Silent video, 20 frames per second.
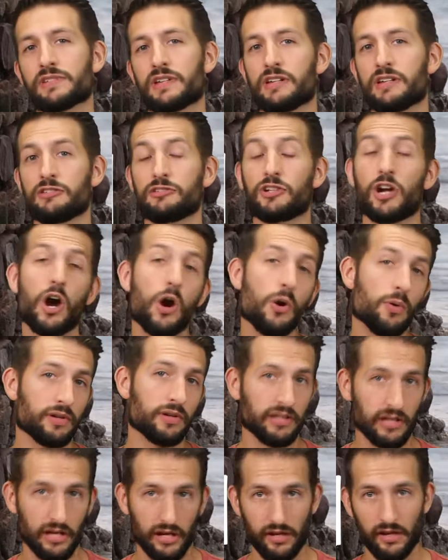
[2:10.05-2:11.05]
and
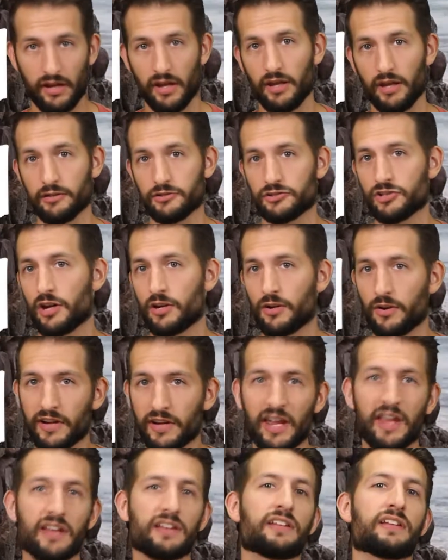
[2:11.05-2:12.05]
Cahokia, and Chaco
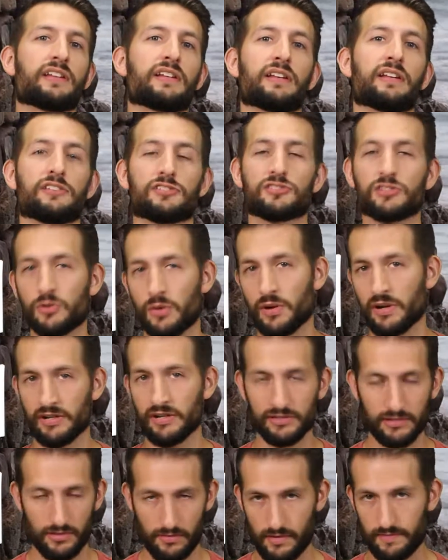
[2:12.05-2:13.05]
Canyon, and so on
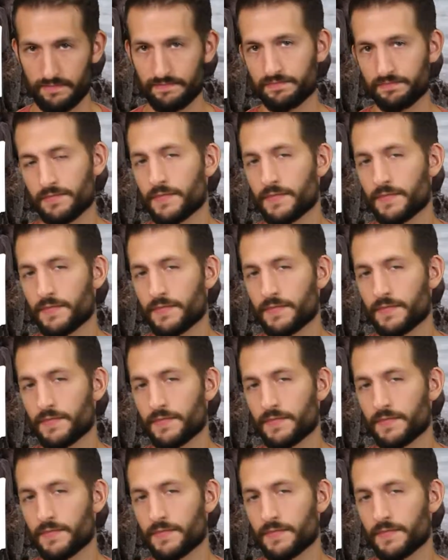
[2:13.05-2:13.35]
and so on.